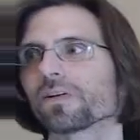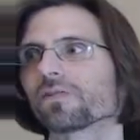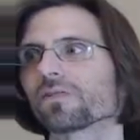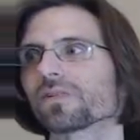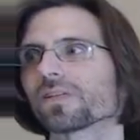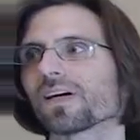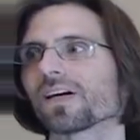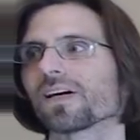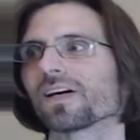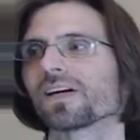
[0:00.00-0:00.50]
You
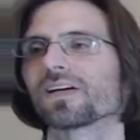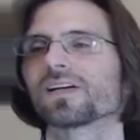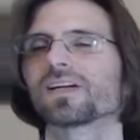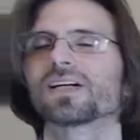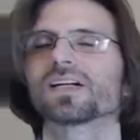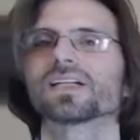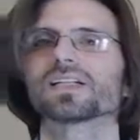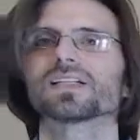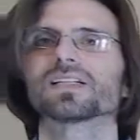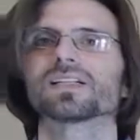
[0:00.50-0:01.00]
saw,
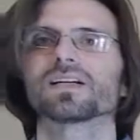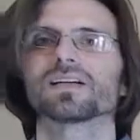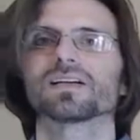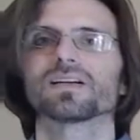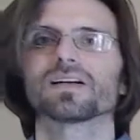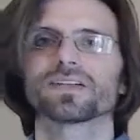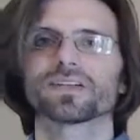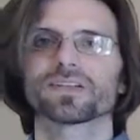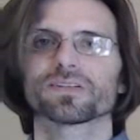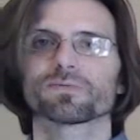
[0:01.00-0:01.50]

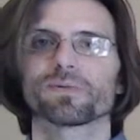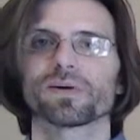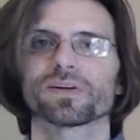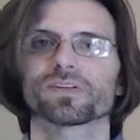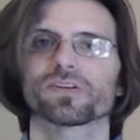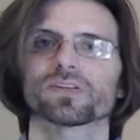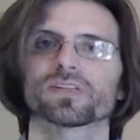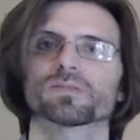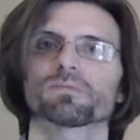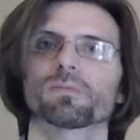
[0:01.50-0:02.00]
I just
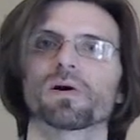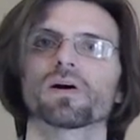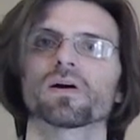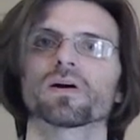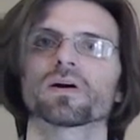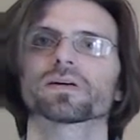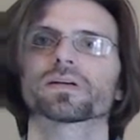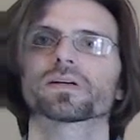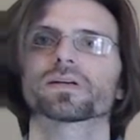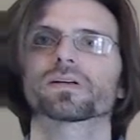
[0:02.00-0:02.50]
mentioned
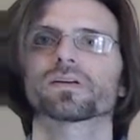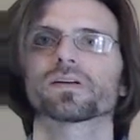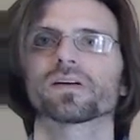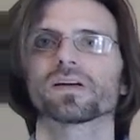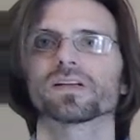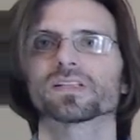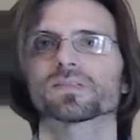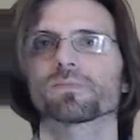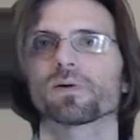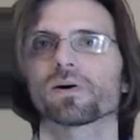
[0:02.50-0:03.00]
Spark
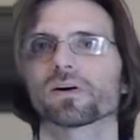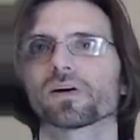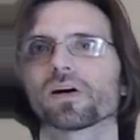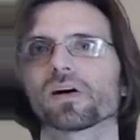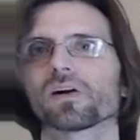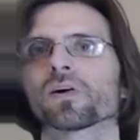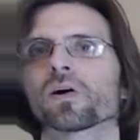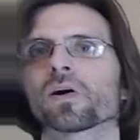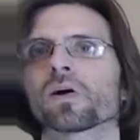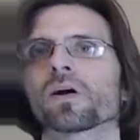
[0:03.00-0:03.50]
and Spark
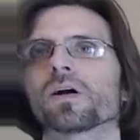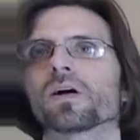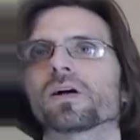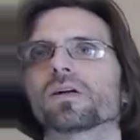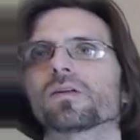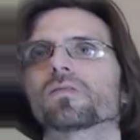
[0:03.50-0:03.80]
Color,